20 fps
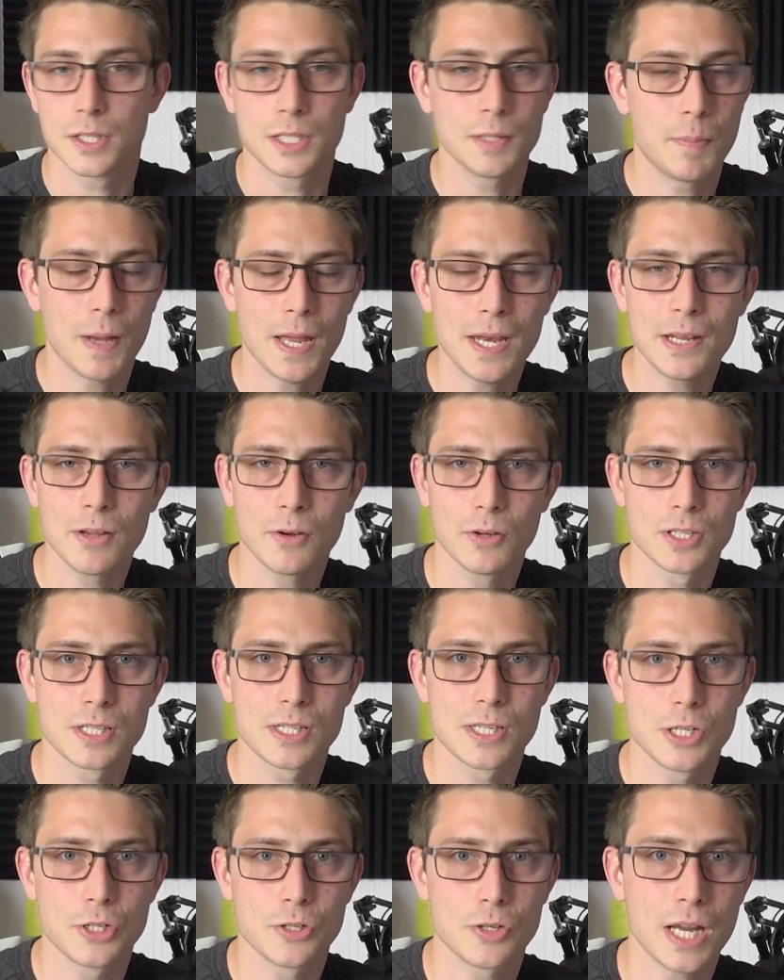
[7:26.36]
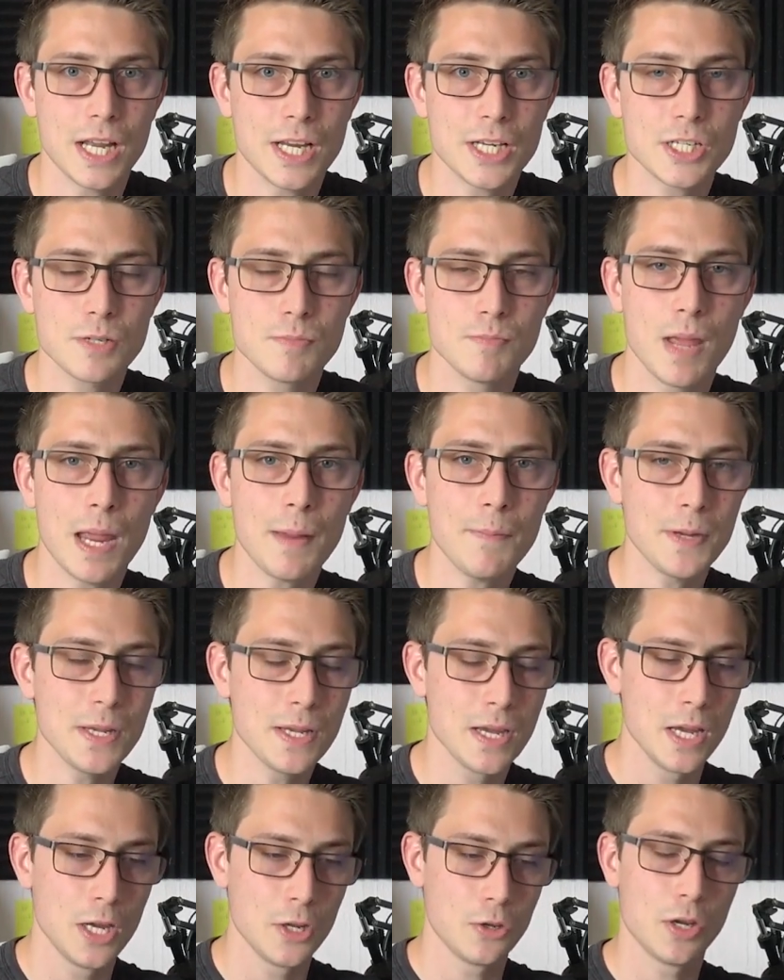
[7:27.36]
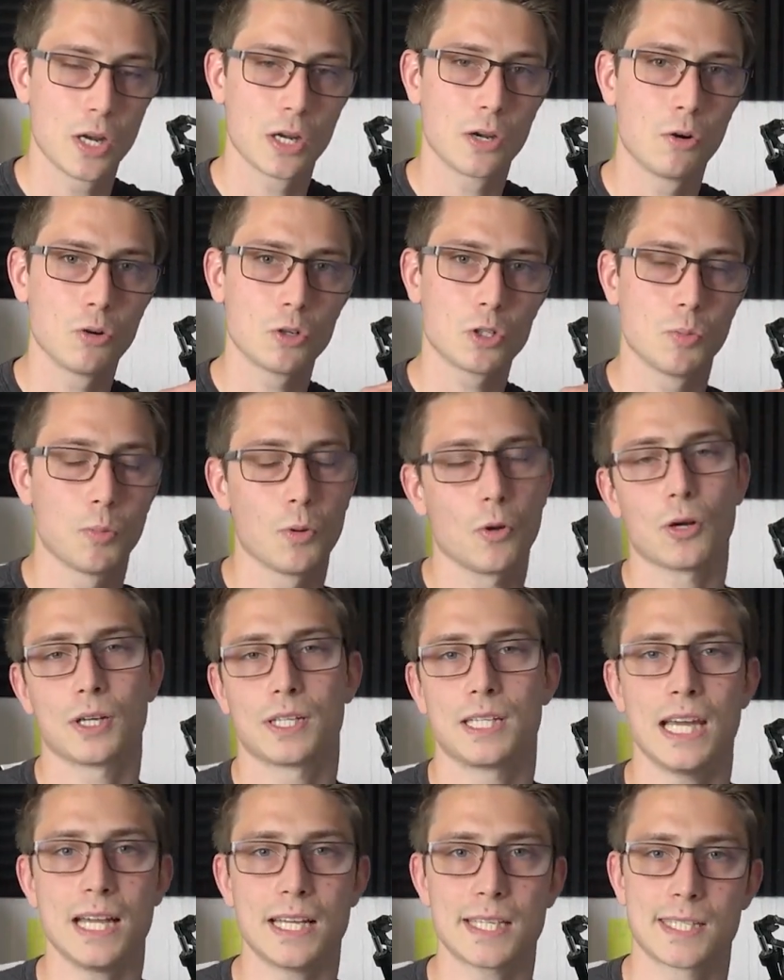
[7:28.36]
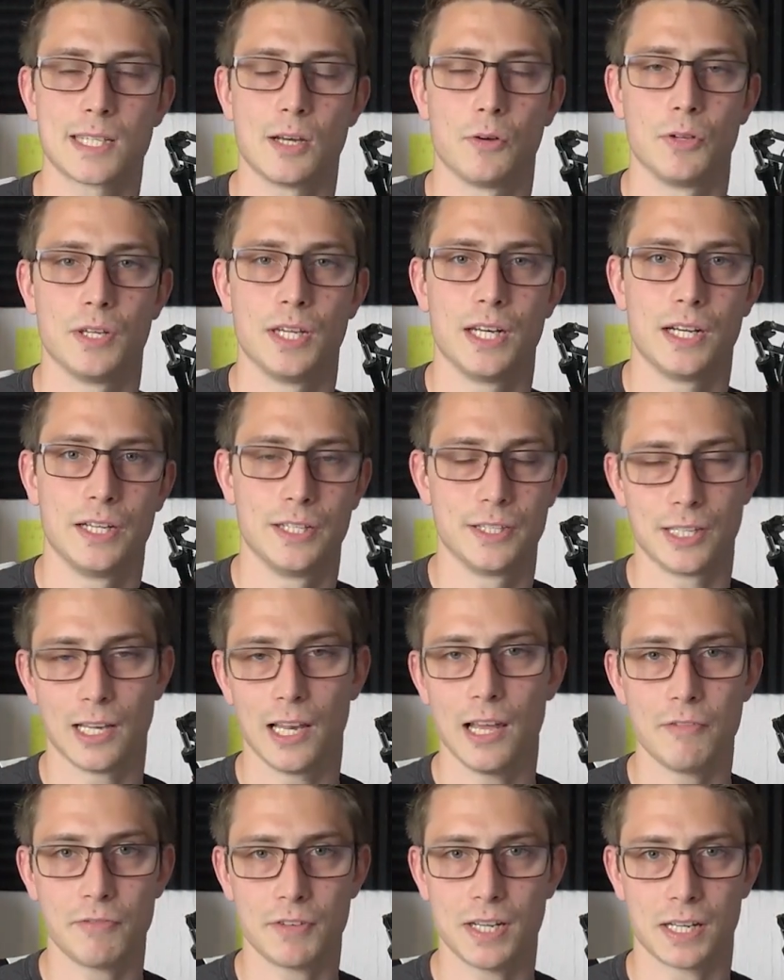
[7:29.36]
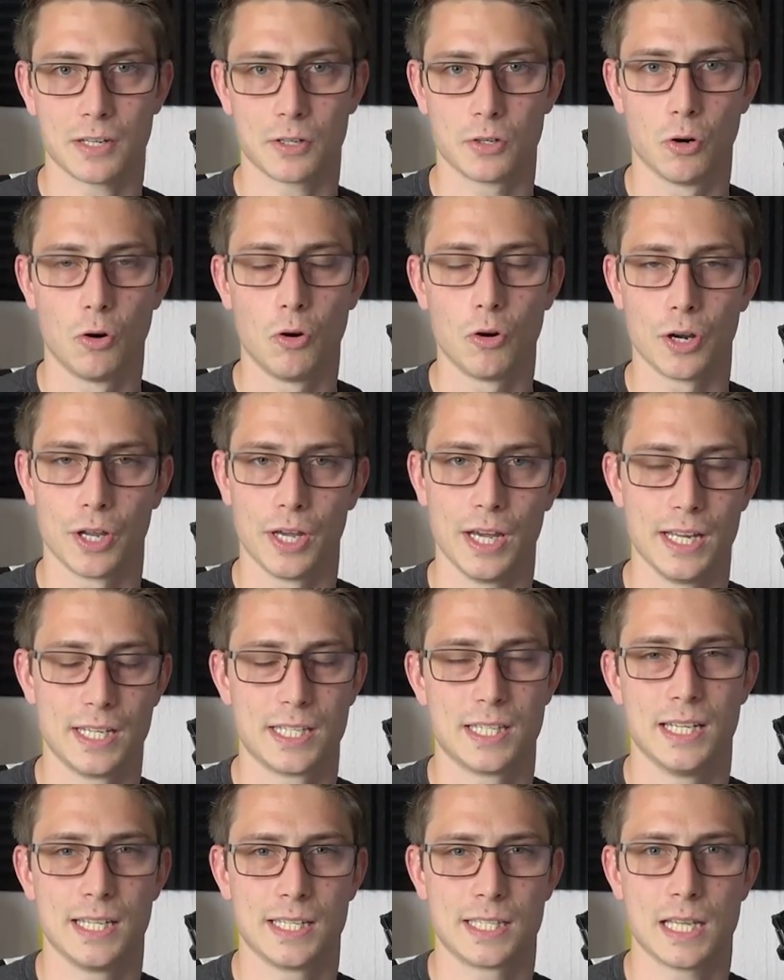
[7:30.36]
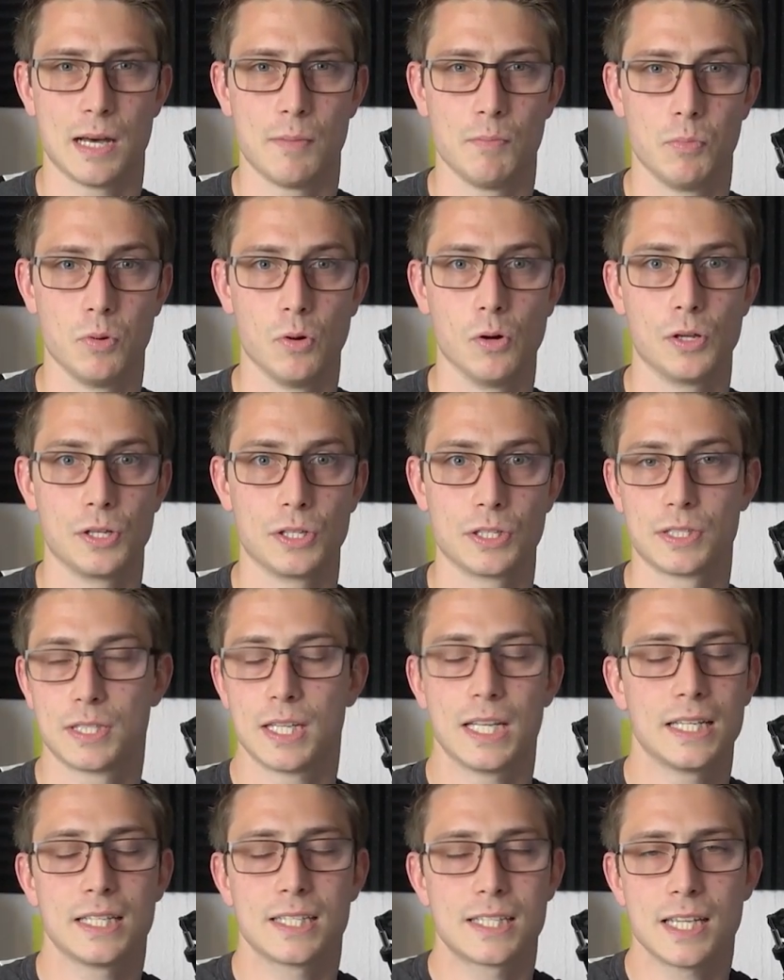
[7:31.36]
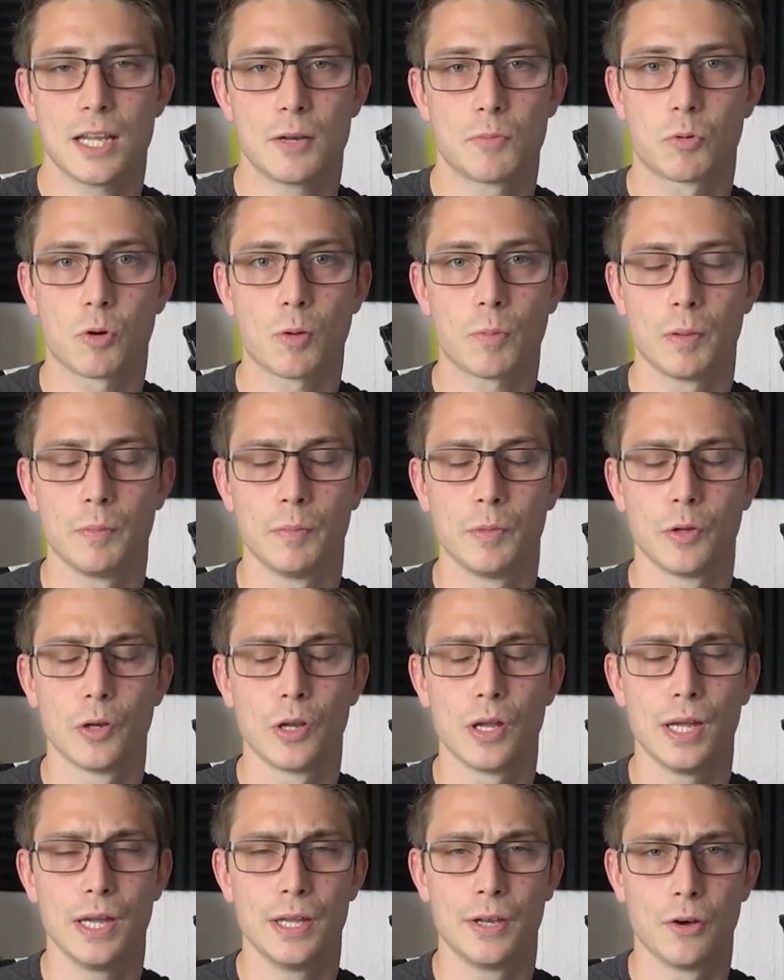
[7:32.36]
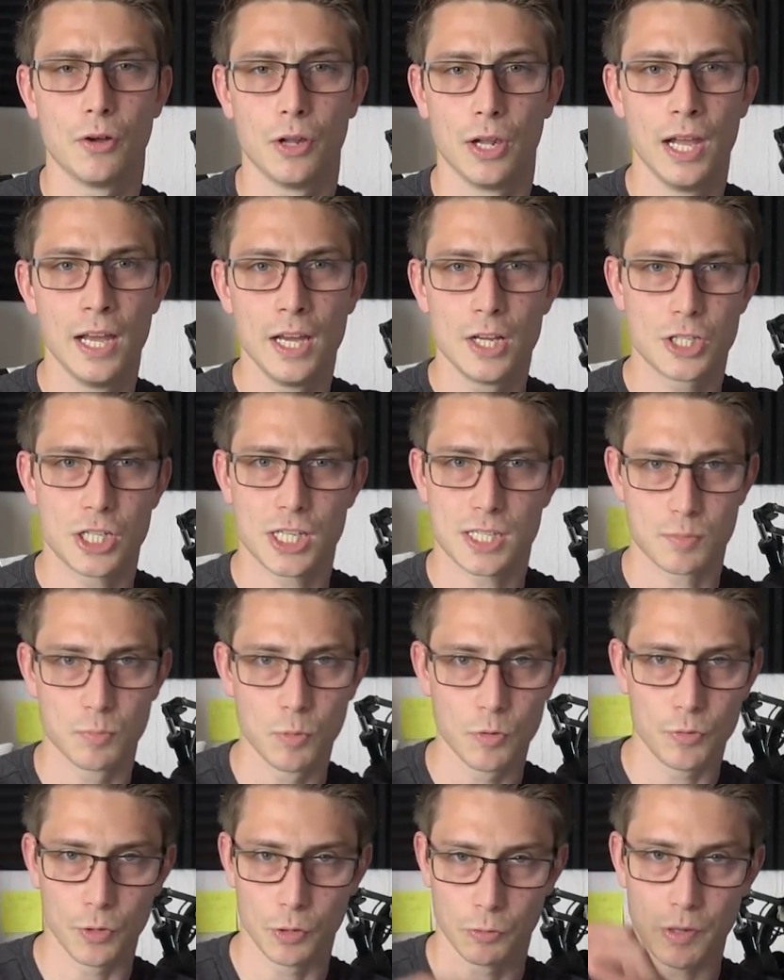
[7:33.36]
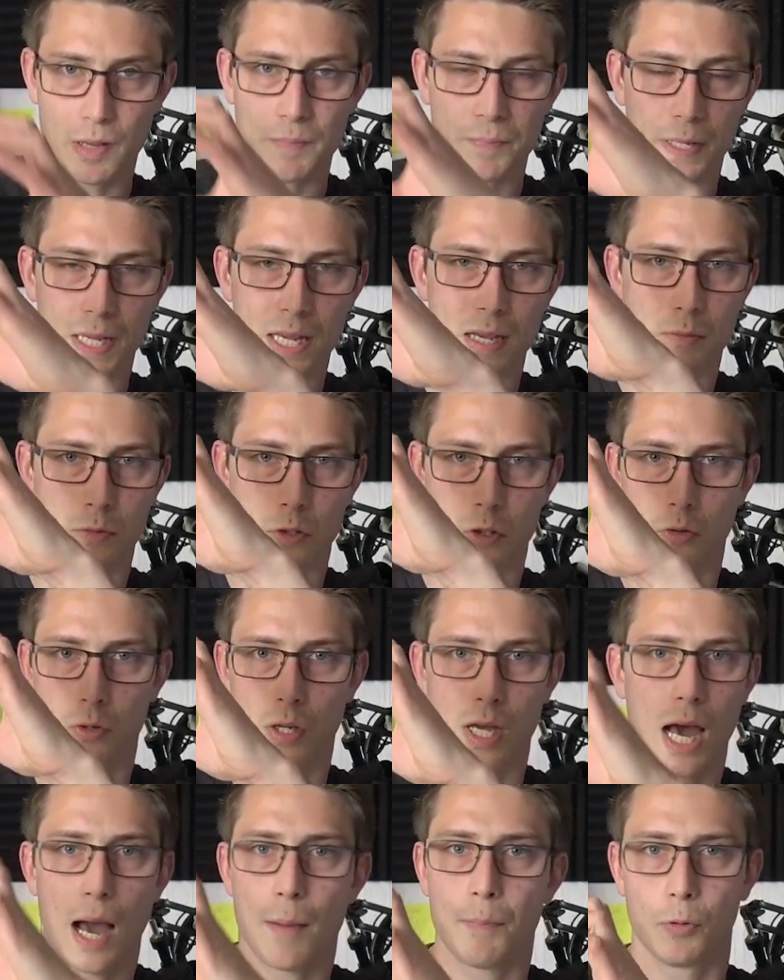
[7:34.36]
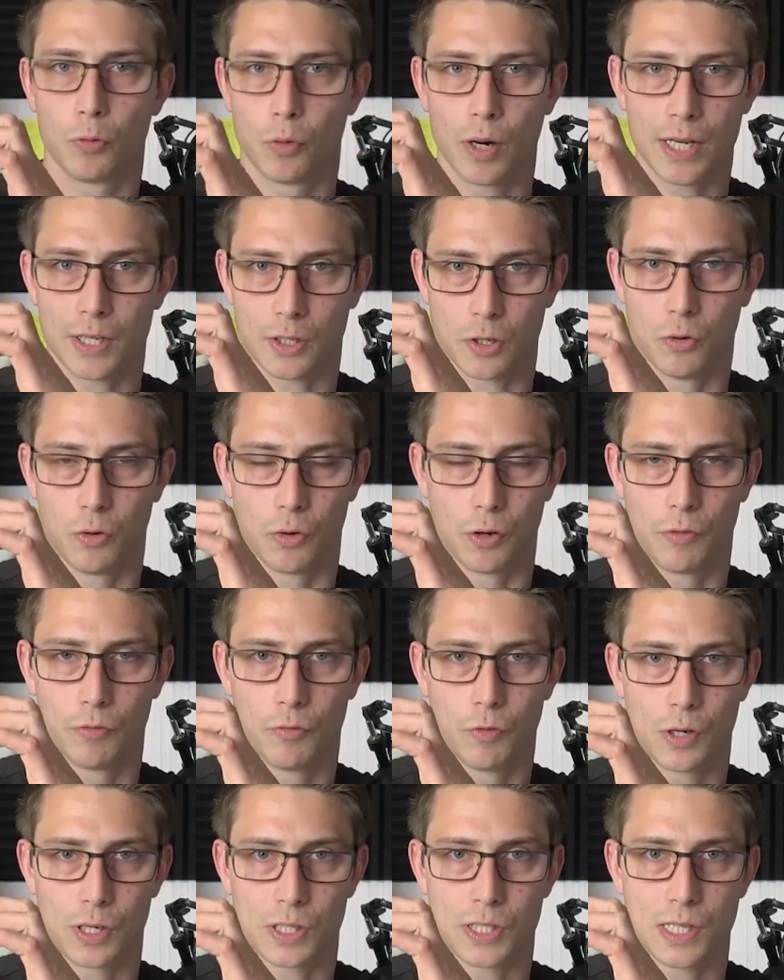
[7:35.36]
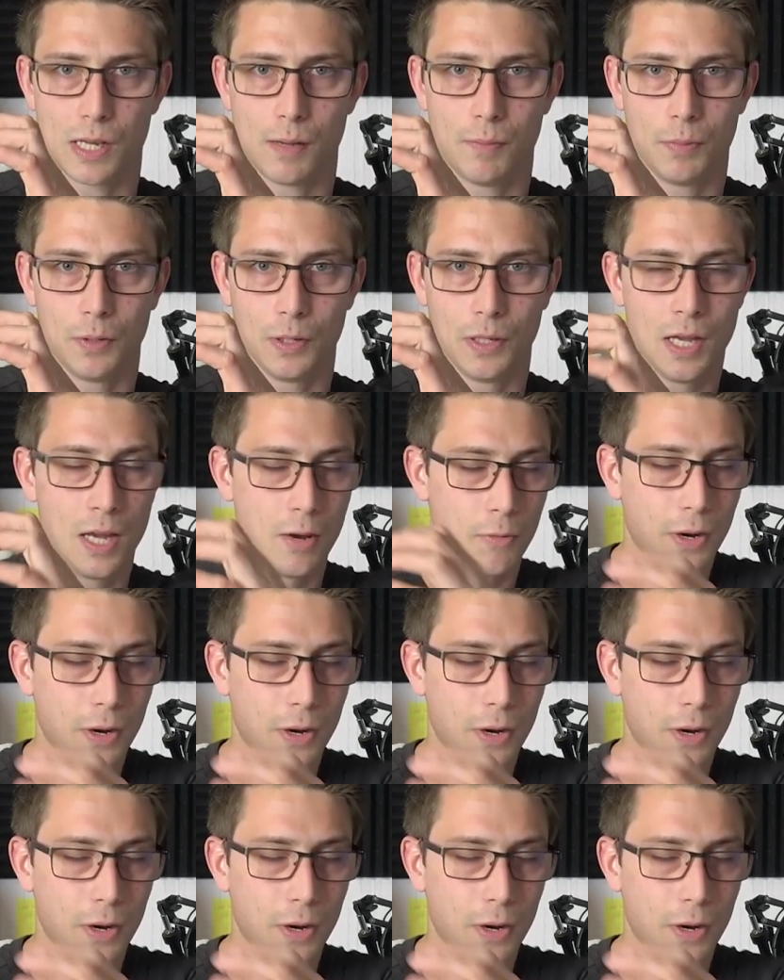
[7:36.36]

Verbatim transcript: Depending on the situation, maybe you're going to block a text down there in the left hand corner at, at some point. Then it's not a problem at all. Just move your webcam to the upper right corner, for example.